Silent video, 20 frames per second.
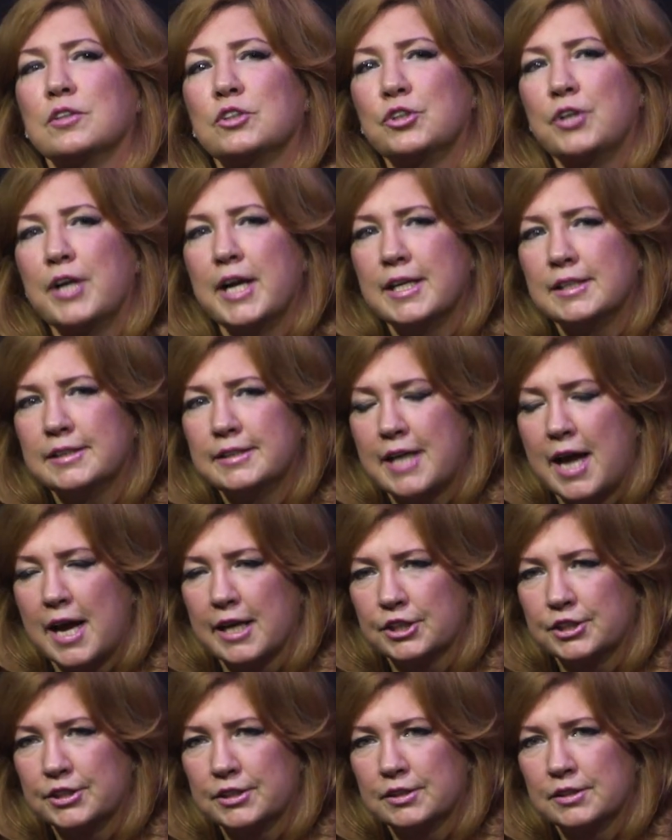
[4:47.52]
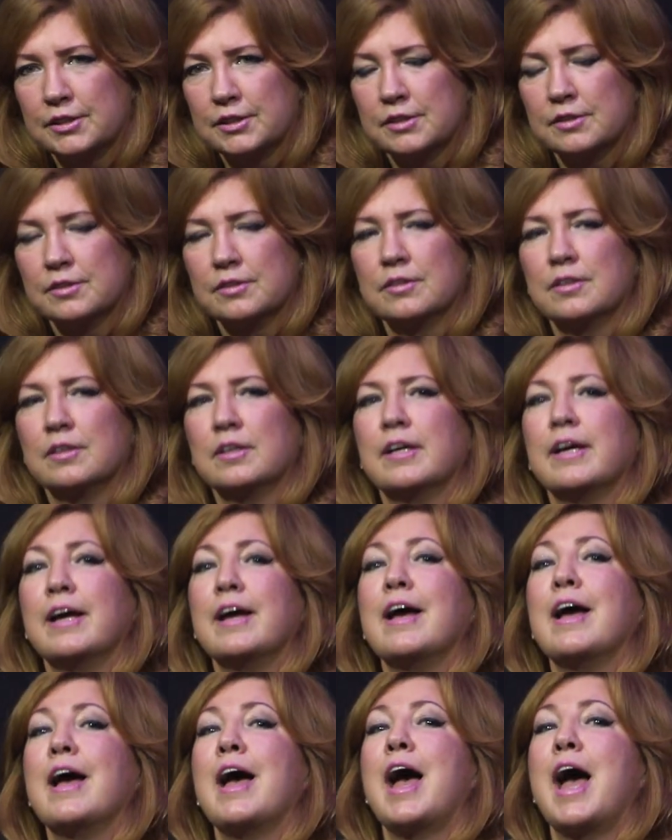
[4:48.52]
transactions,
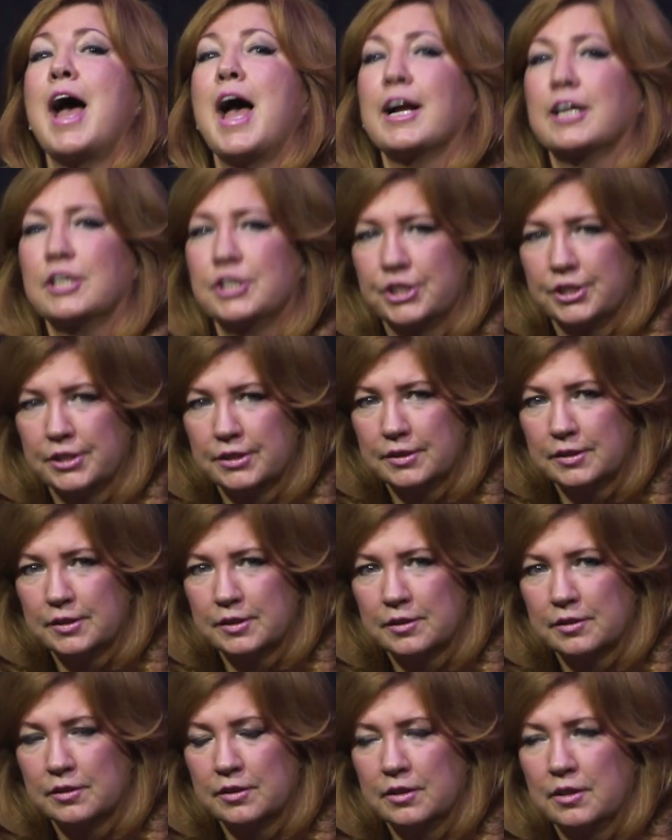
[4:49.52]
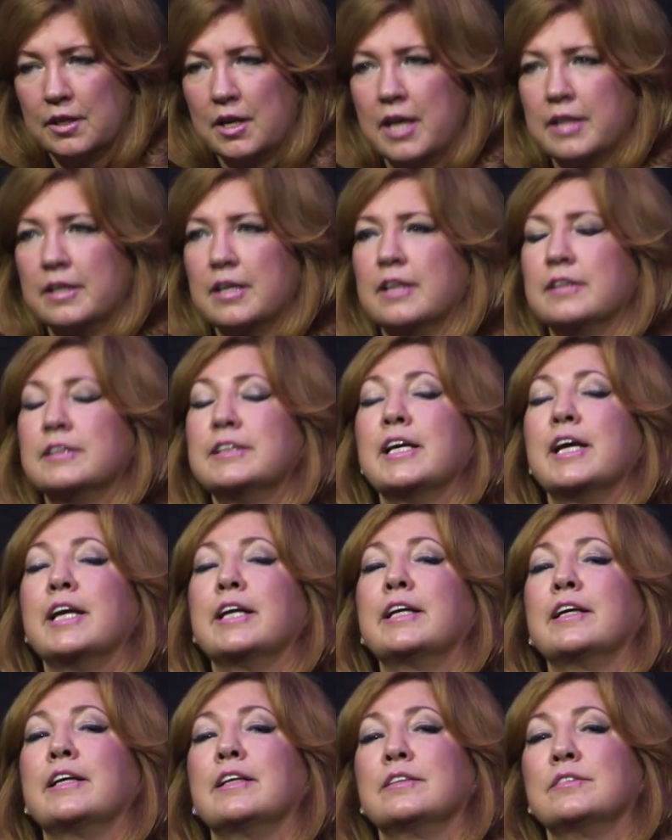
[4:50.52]
actions, and then
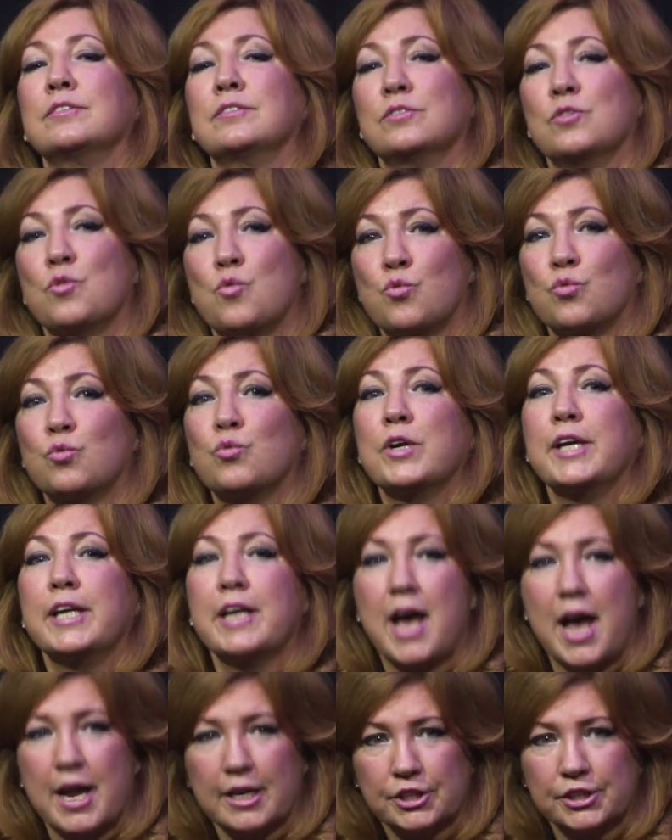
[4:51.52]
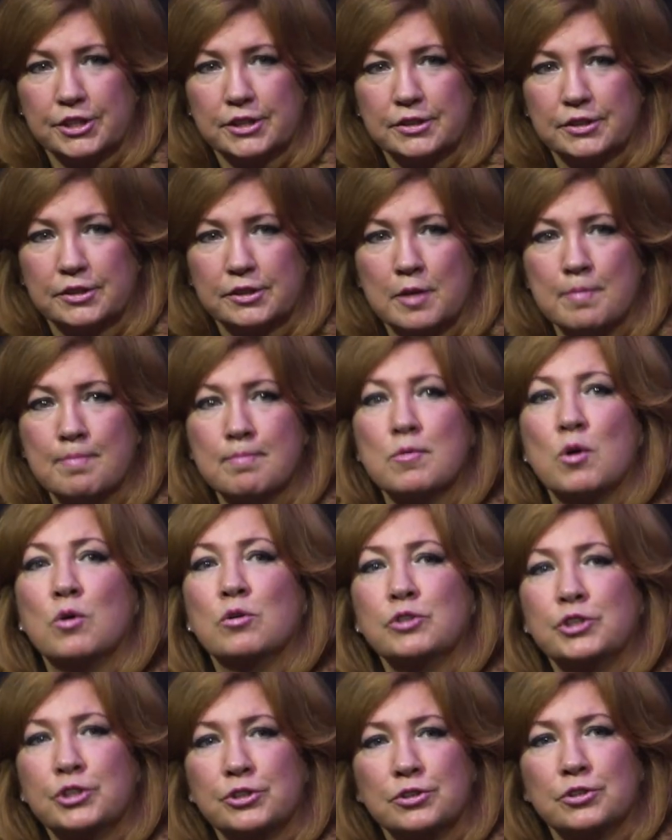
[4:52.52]
take in reactions,
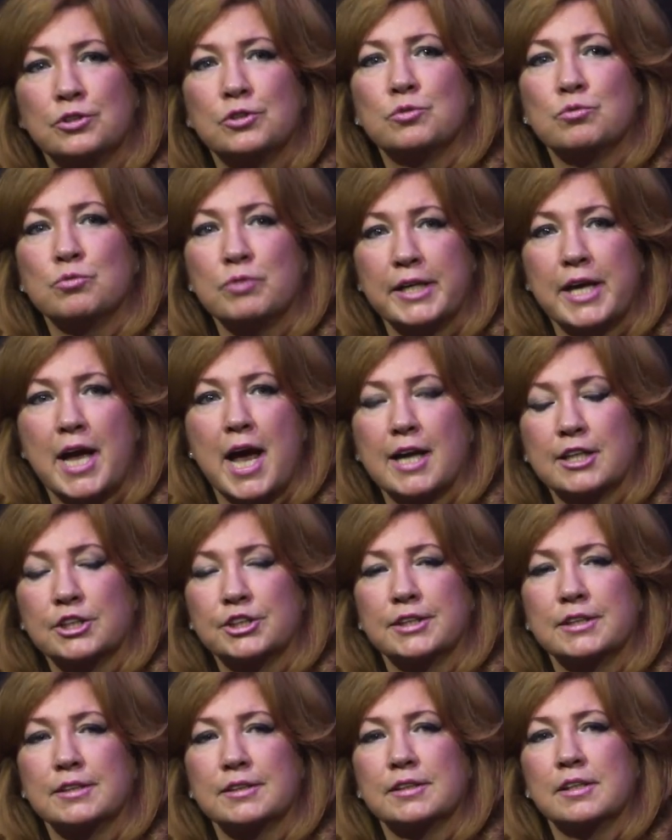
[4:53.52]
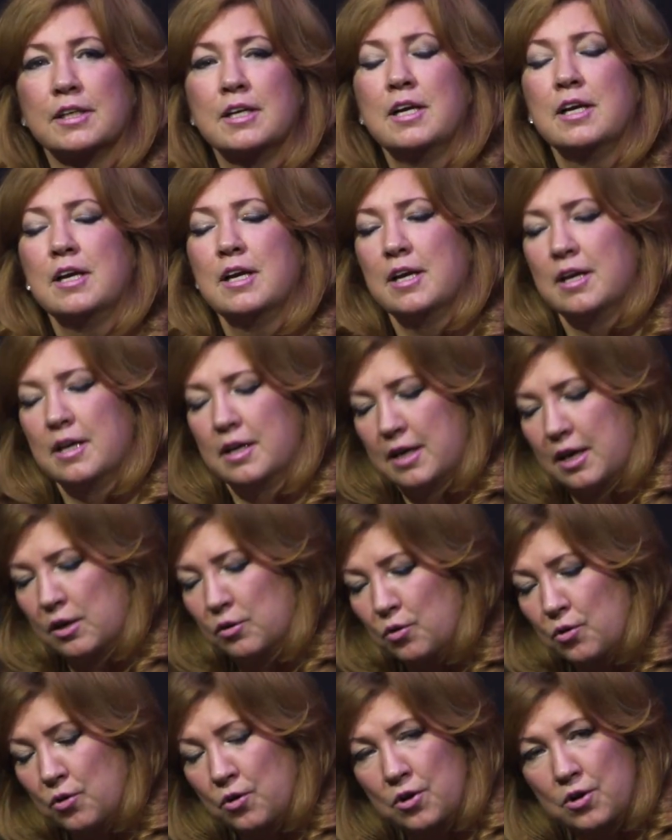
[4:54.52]
emotional reactions. And
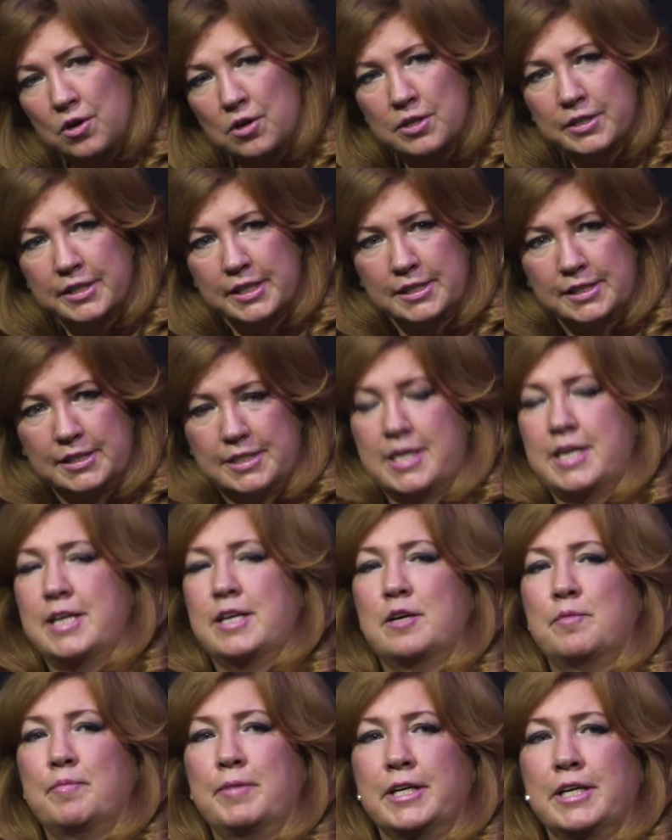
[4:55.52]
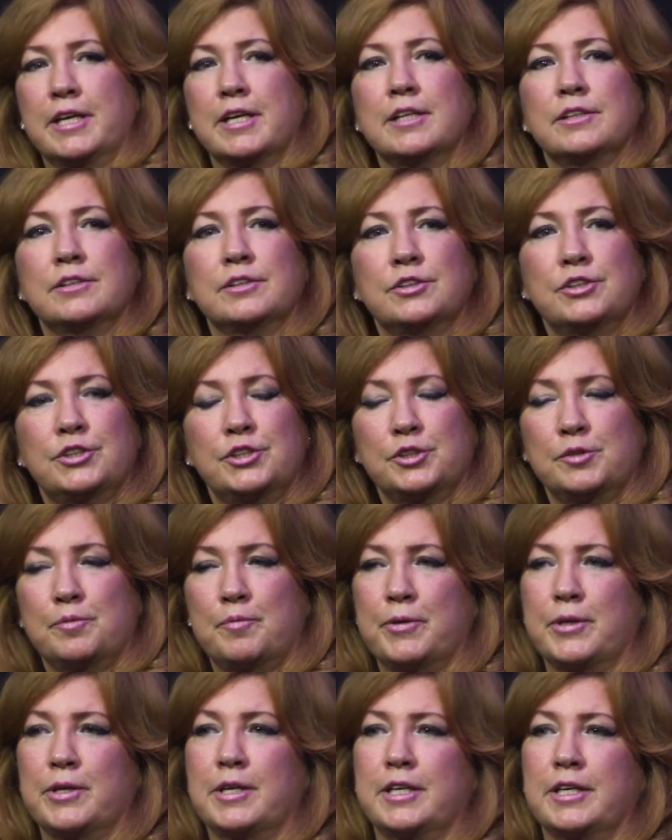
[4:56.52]
all this data begins to
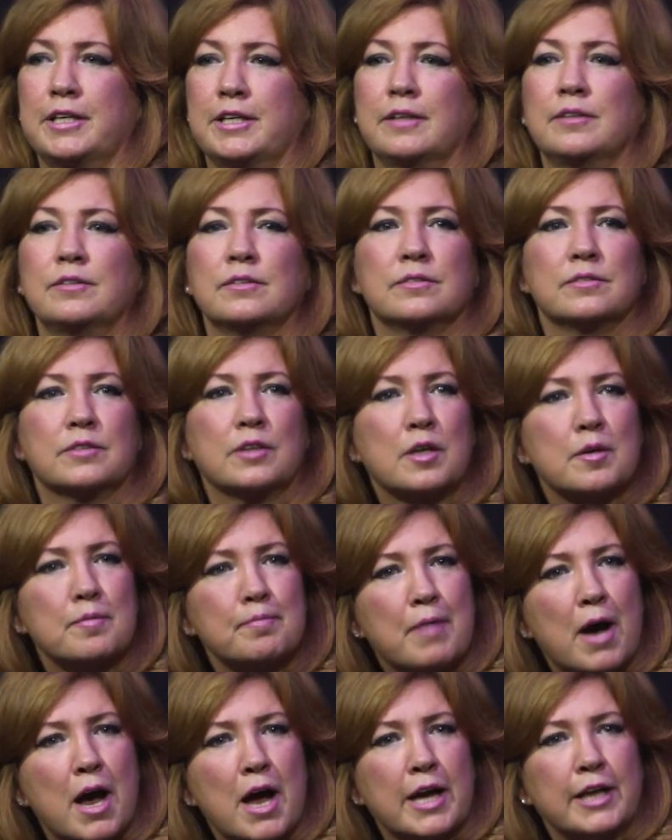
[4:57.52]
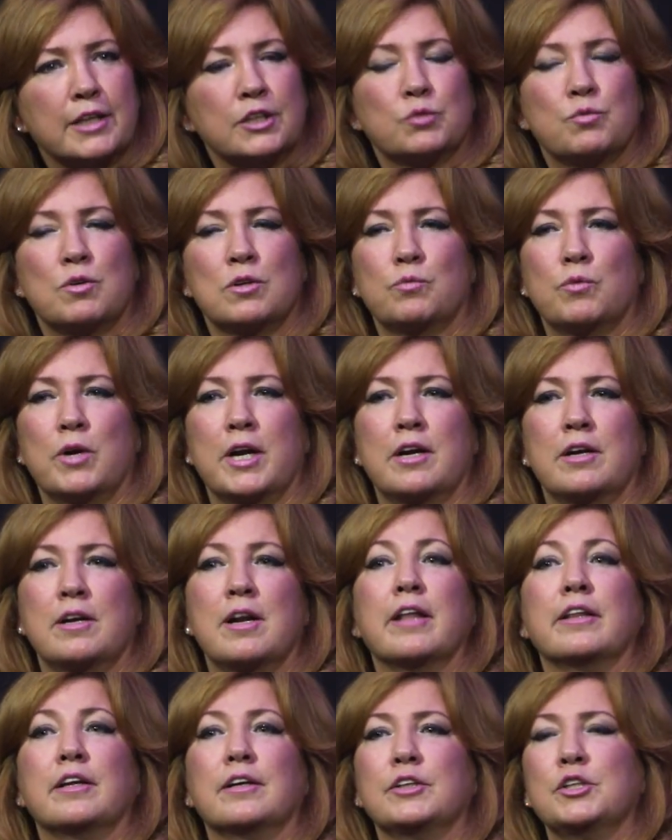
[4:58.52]
be combined one way or
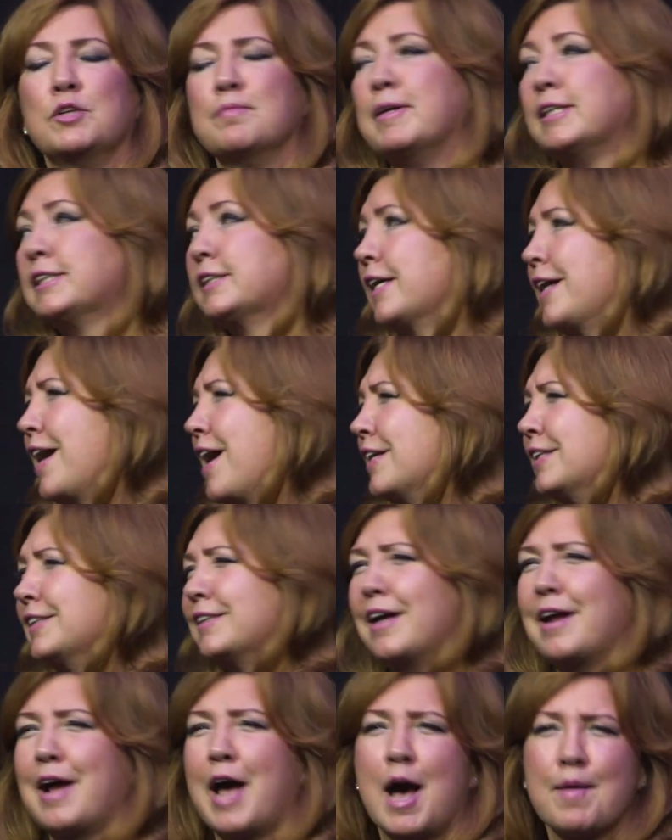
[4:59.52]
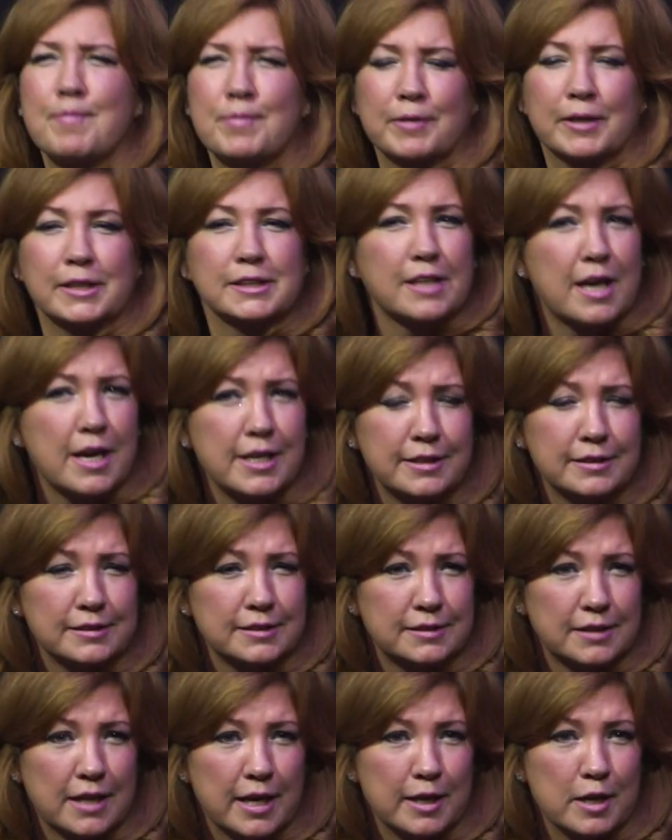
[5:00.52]
another. You may say, how does that happen? Because I didn't
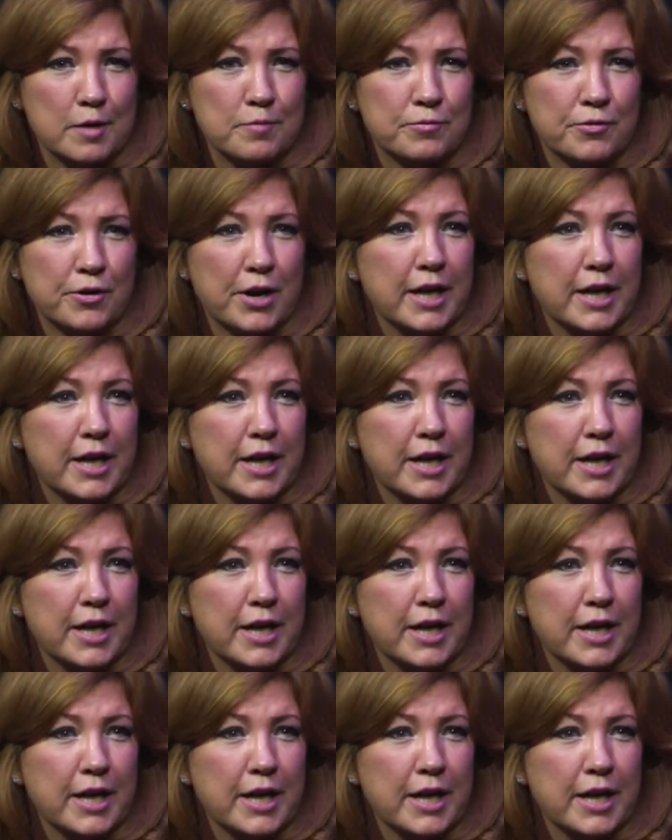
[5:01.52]
sign up for